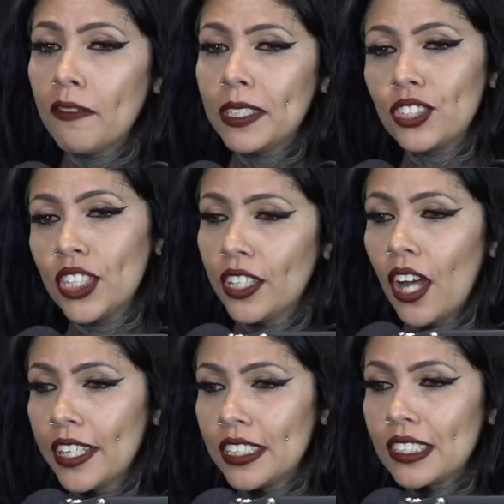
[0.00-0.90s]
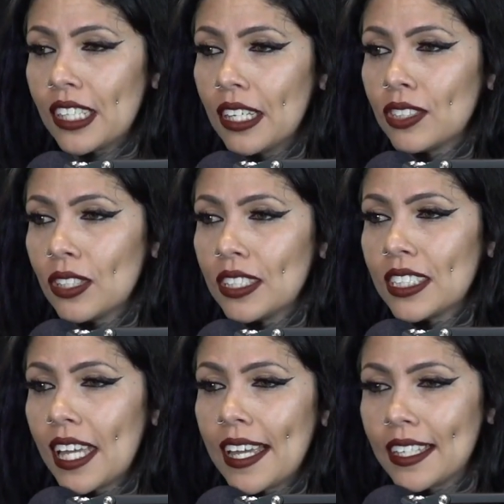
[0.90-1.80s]
been cheated on and stuff. Mm-hmm. So it's
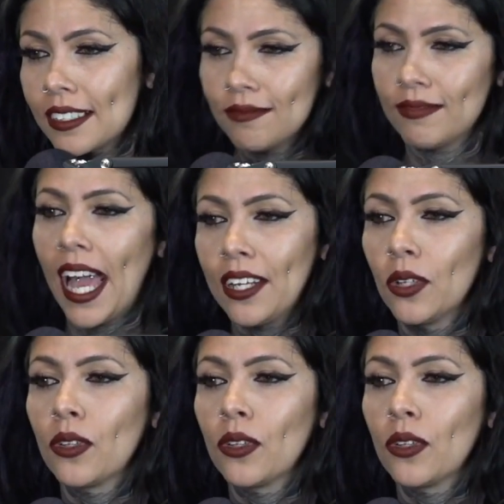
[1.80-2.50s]
like I